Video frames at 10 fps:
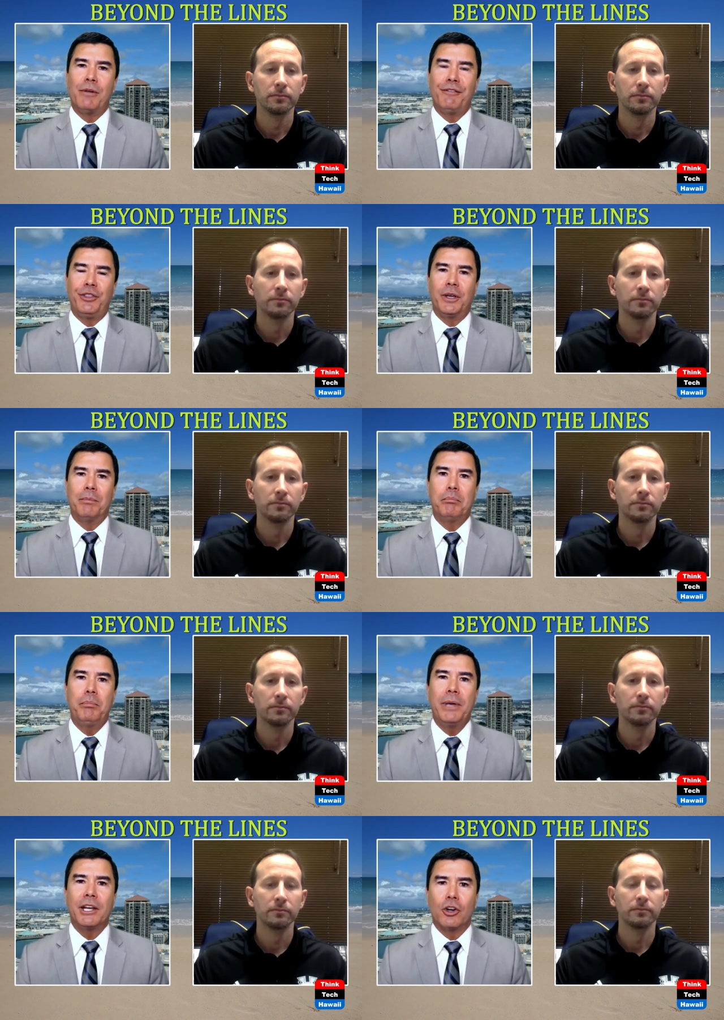Speaker 1: of the
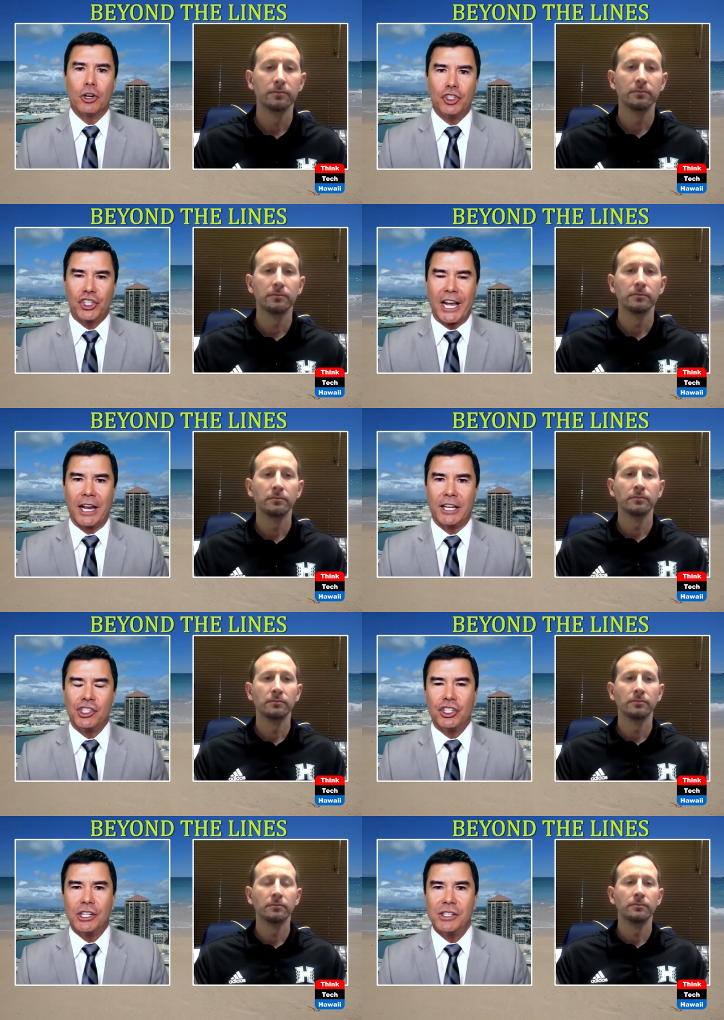bigger
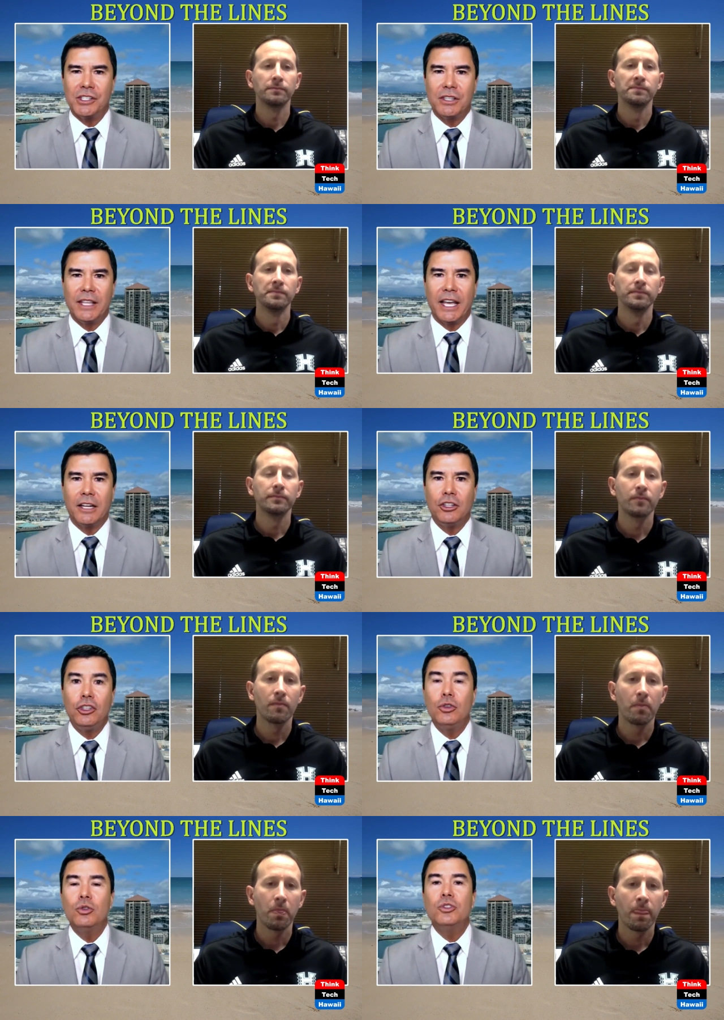challenges that
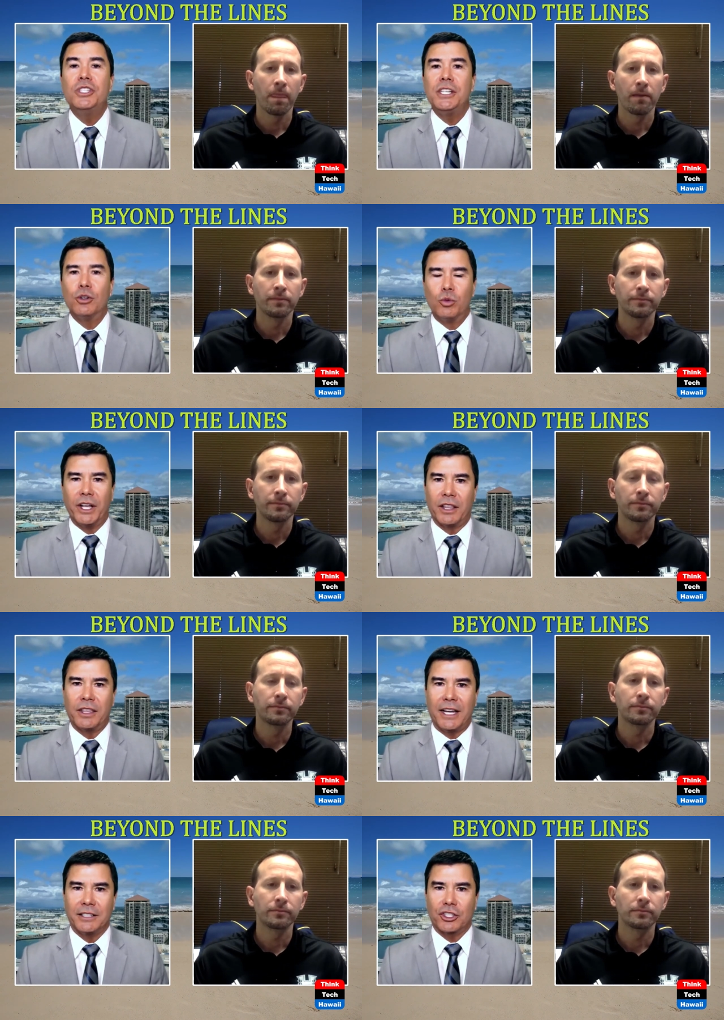you deal with
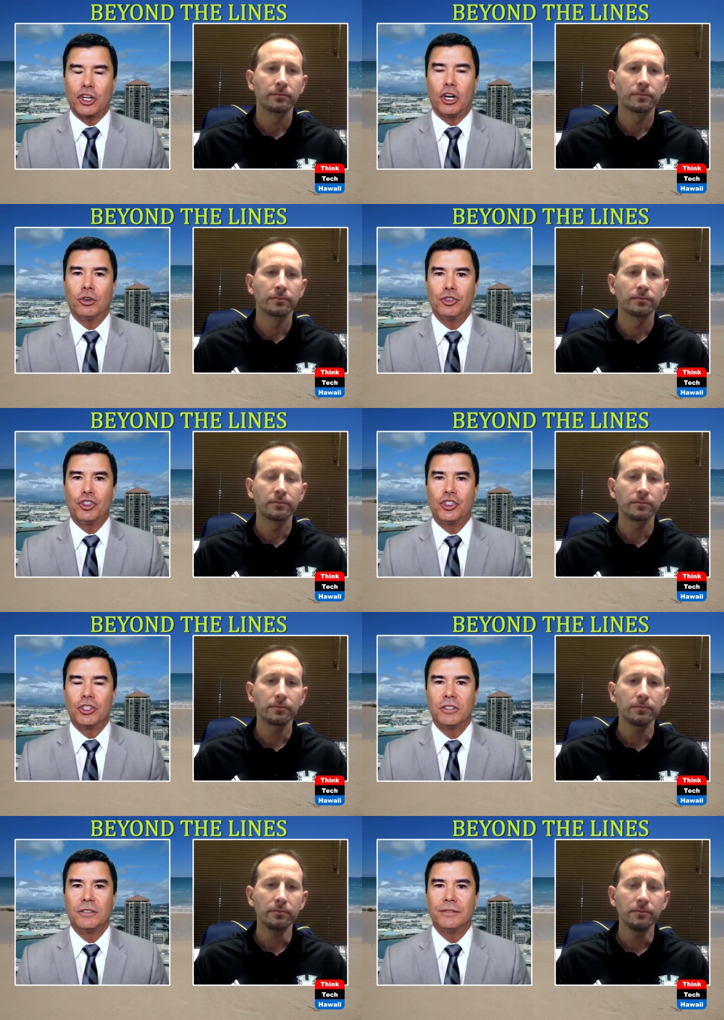as coach?
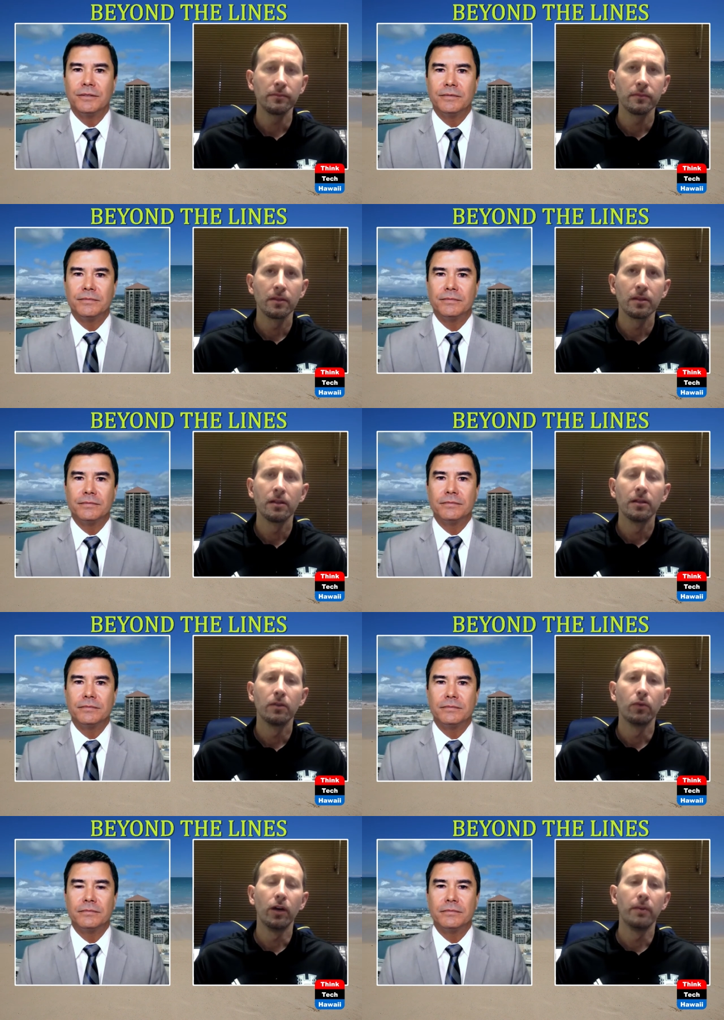
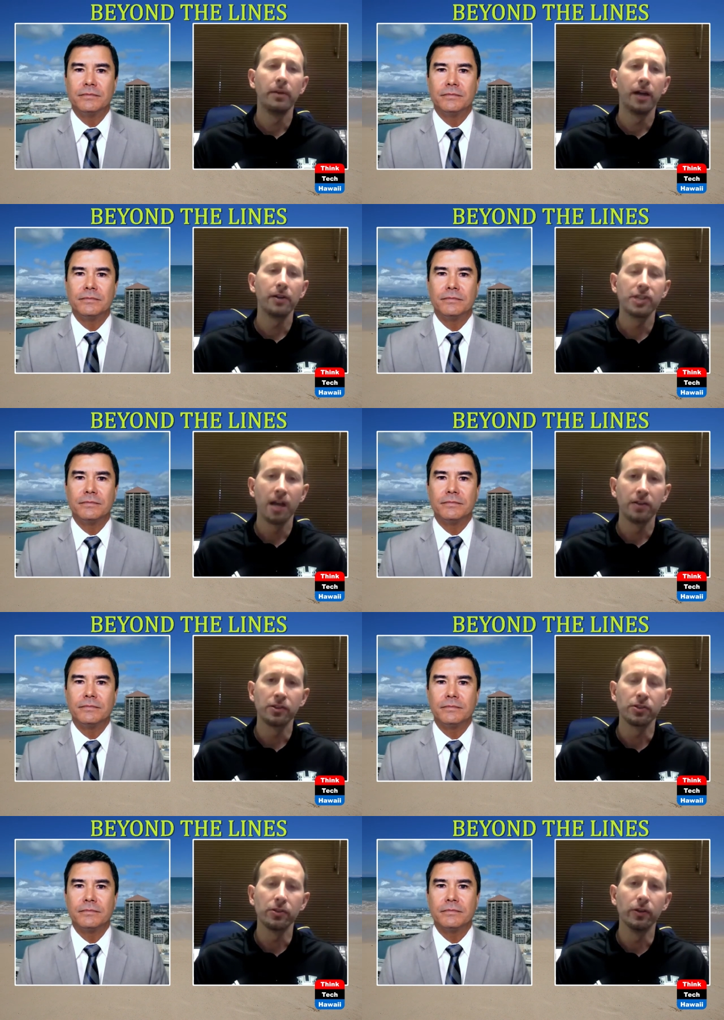
Speaker 2: Well, I mean, our
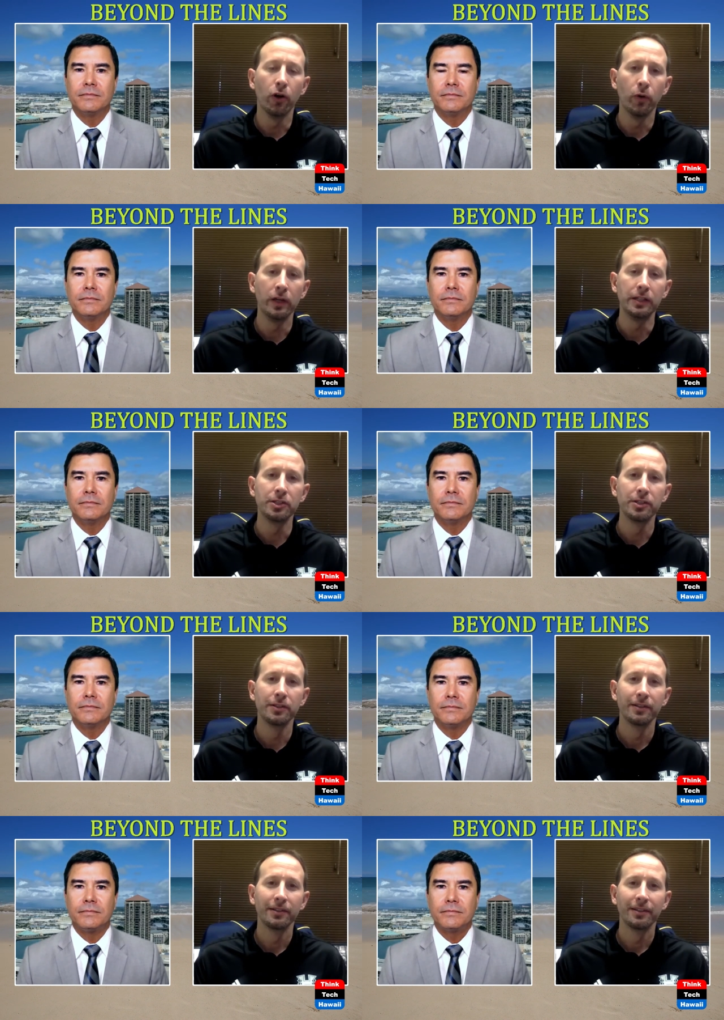challenges are always,
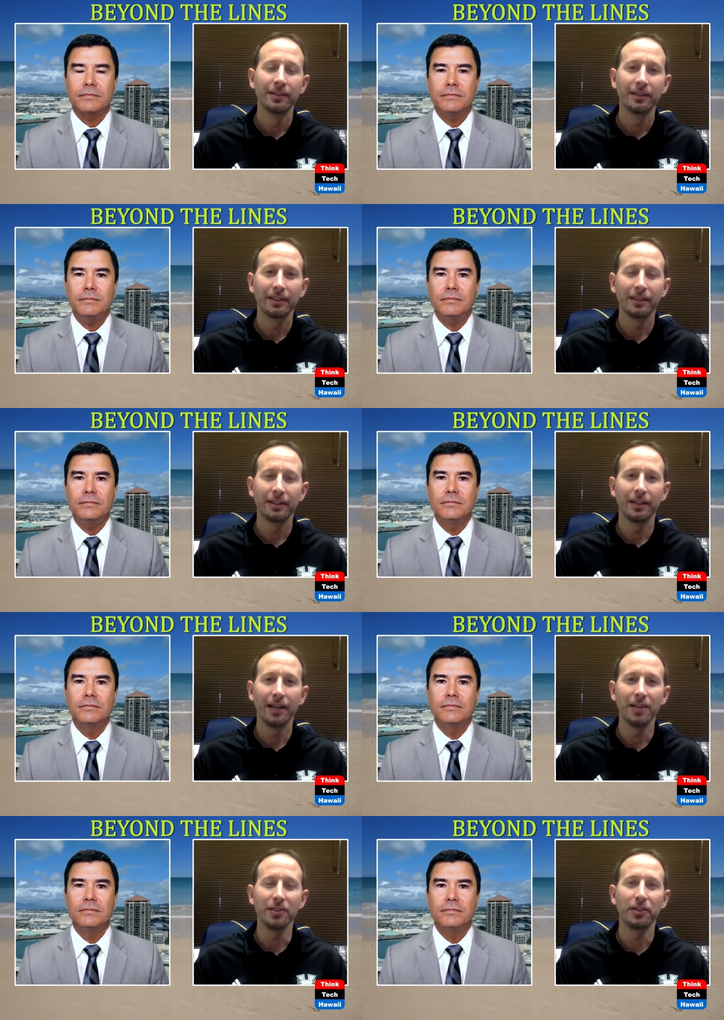
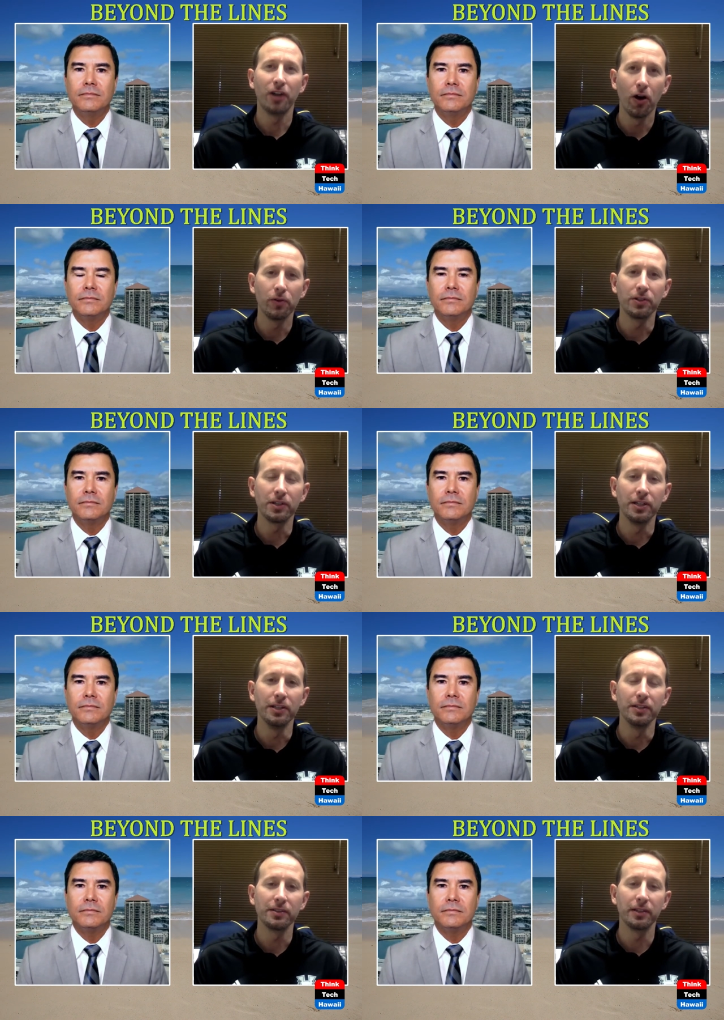as a coach,
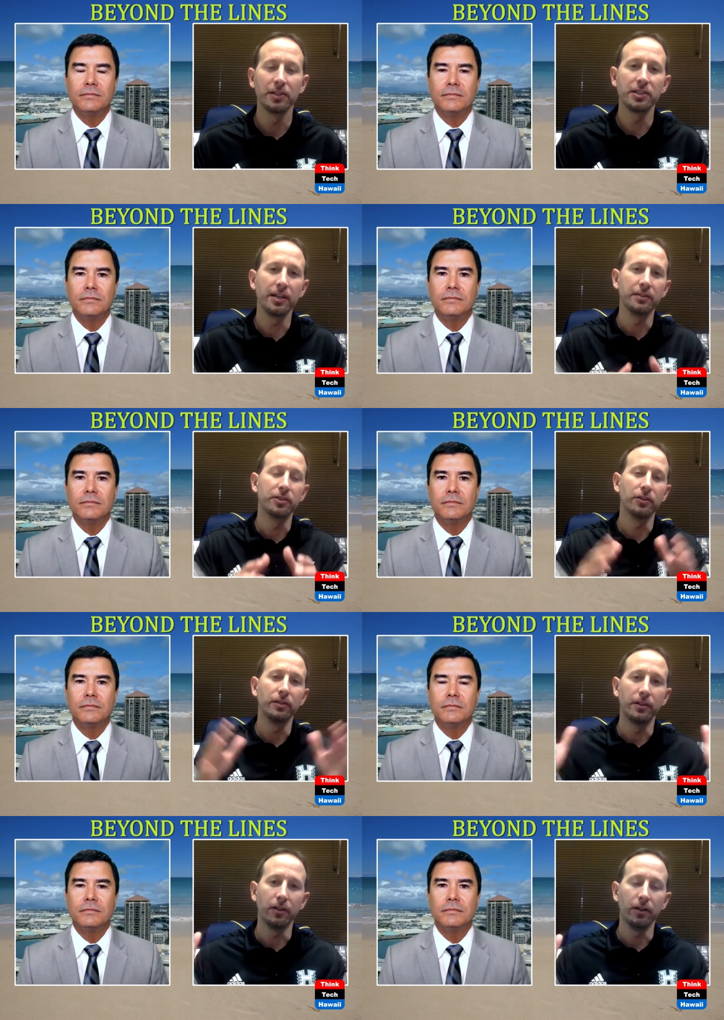is, let's say,
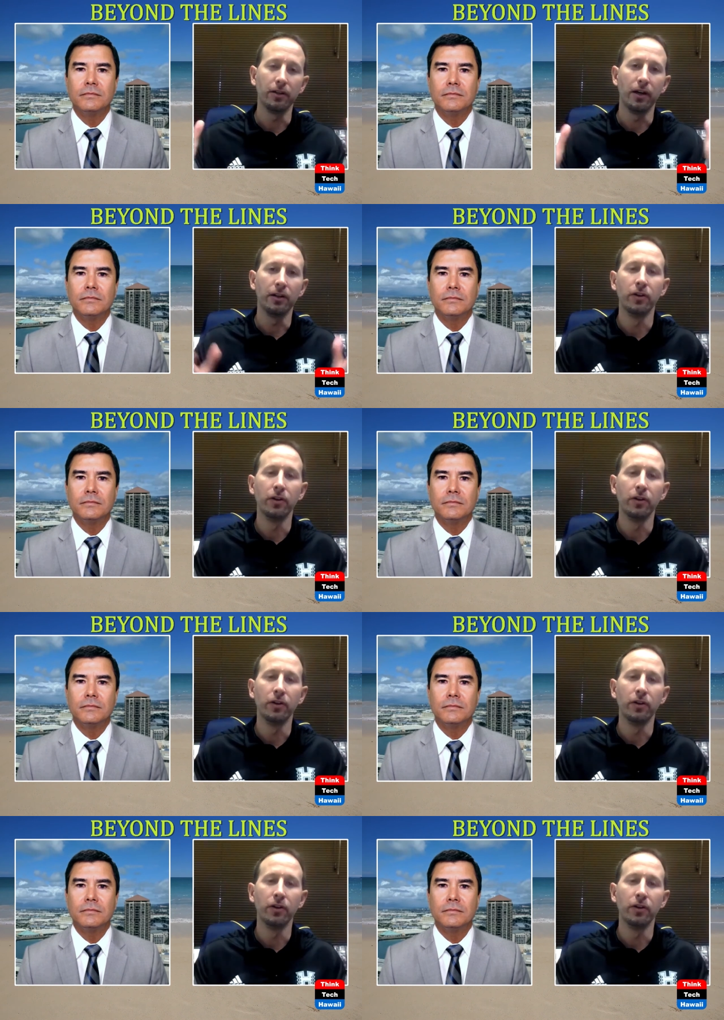inter- on an